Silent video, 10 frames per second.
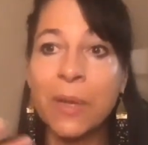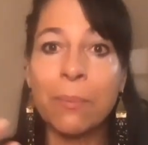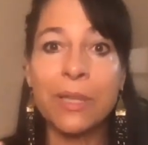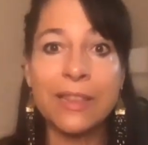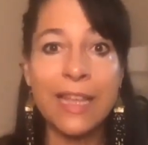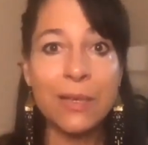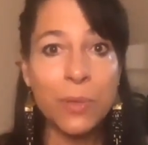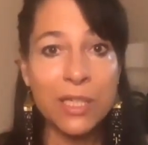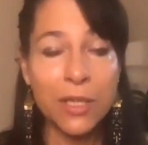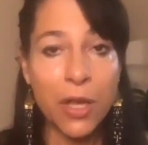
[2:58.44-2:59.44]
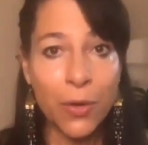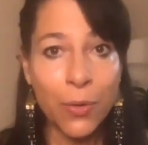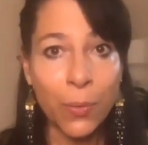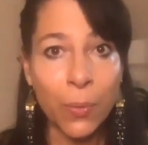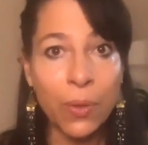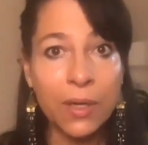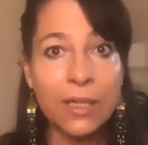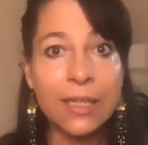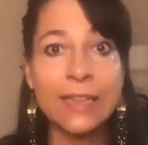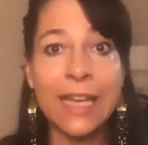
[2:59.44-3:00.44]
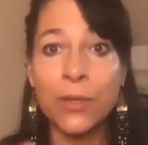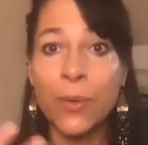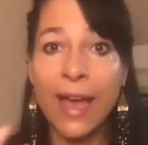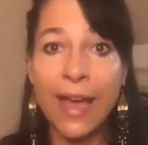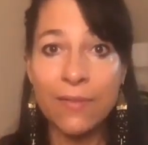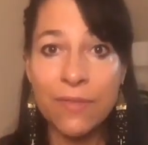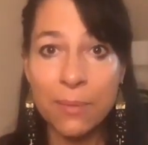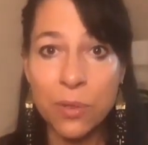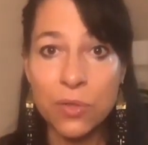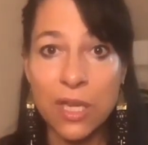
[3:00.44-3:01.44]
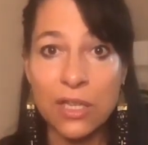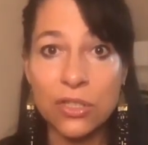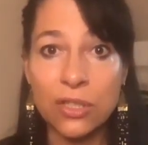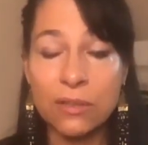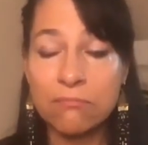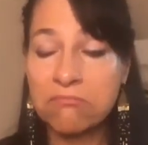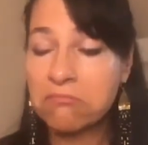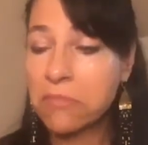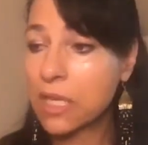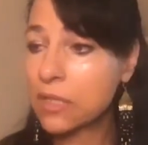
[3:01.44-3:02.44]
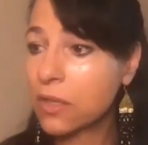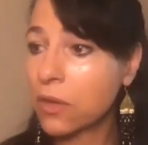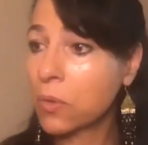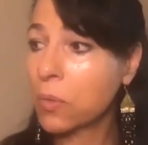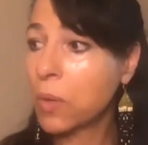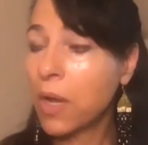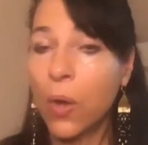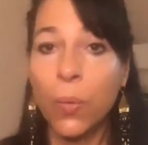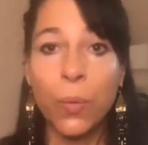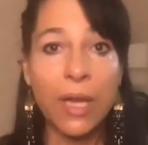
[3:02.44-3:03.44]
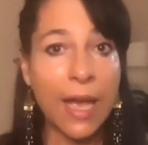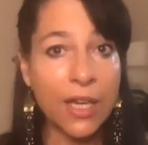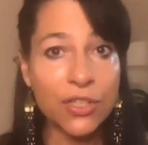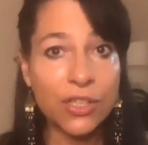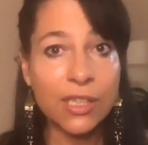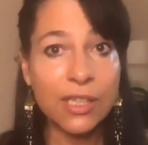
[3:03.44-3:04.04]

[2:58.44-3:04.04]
But then we know that you have that mutation. And so we actually